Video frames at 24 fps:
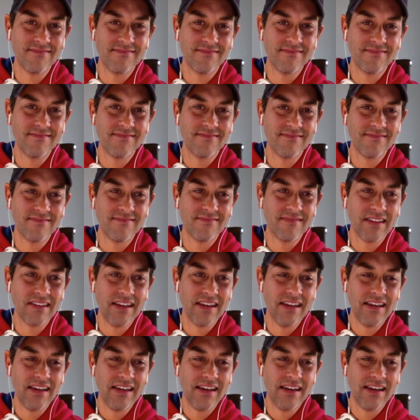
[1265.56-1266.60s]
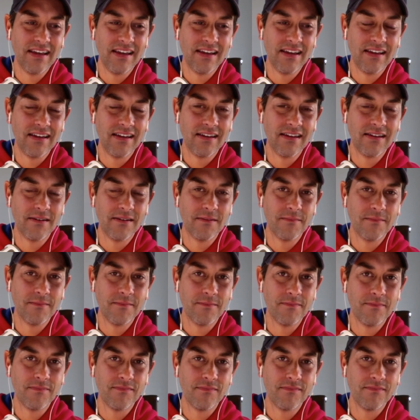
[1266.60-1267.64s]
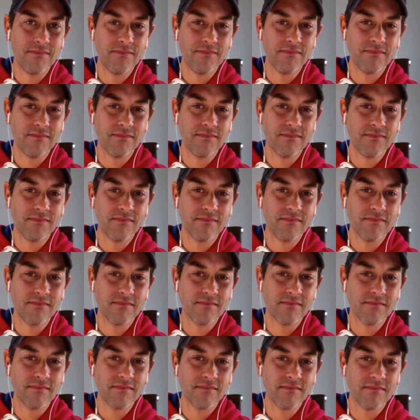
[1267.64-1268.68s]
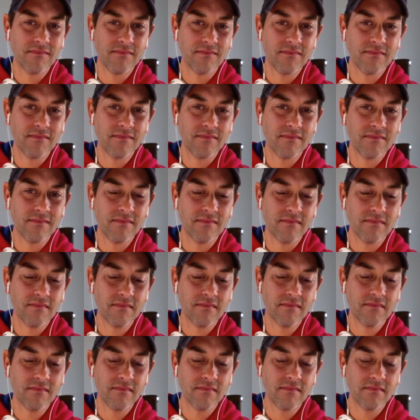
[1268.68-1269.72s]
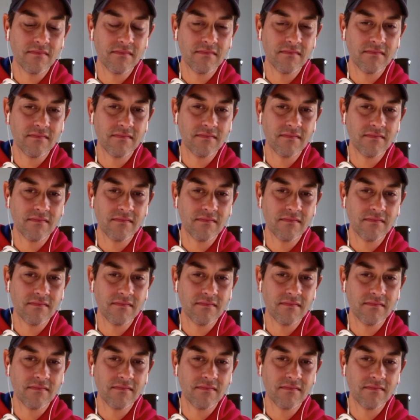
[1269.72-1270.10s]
(silent)